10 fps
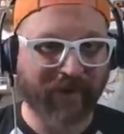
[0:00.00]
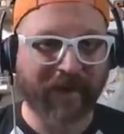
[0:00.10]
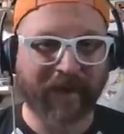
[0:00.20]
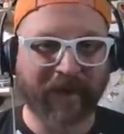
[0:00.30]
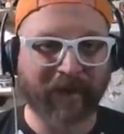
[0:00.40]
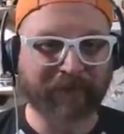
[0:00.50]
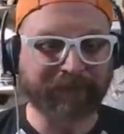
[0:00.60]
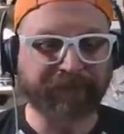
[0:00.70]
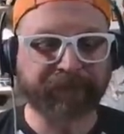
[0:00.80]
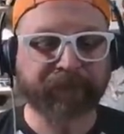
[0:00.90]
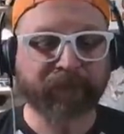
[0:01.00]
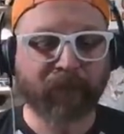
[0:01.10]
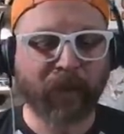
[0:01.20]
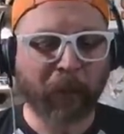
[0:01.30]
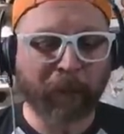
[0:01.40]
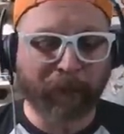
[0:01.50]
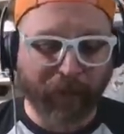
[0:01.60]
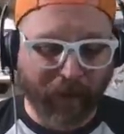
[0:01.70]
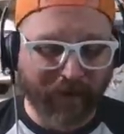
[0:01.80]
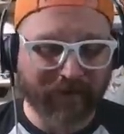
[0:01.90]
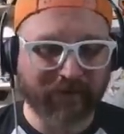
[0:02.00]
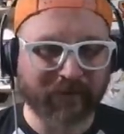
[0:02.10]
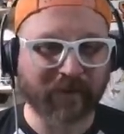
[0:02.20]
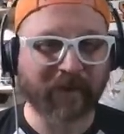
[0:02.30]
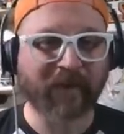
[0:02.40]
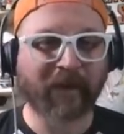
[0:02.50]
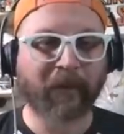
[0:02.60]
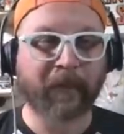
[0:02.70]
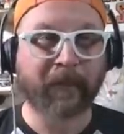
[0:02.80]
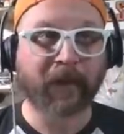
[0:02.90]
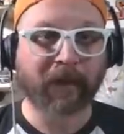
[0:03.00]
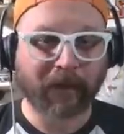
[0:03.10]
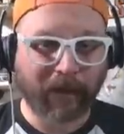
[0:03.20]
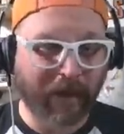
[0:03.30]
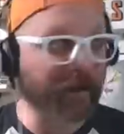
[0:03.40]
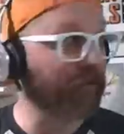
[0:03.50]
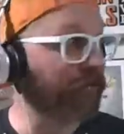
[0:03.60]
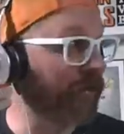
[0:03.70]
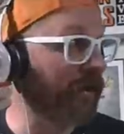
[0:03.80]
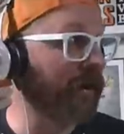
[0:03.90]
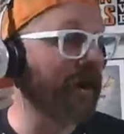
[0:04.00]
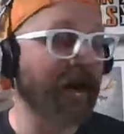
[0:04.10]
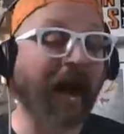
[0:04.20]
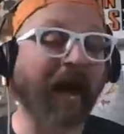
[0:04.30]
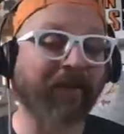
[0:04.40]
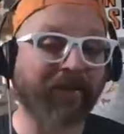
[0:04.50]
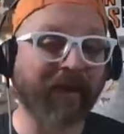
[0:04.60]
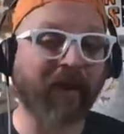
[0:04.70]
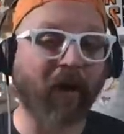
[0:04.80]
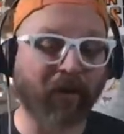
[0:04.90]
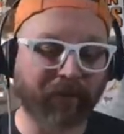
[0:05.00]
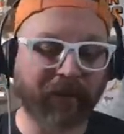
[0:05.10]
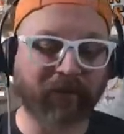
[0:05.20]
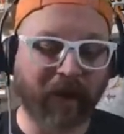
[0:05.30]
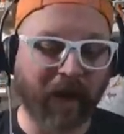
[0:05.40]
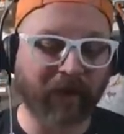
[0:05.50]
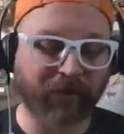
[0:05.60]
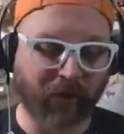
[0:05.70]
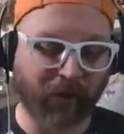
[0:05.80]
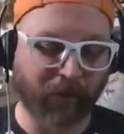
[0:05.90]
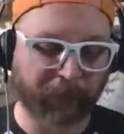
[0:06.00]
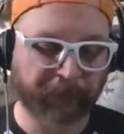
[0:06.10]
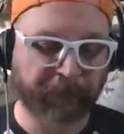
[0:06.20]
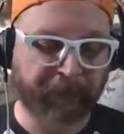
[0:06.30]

Um, but like I've said, I think all these guys are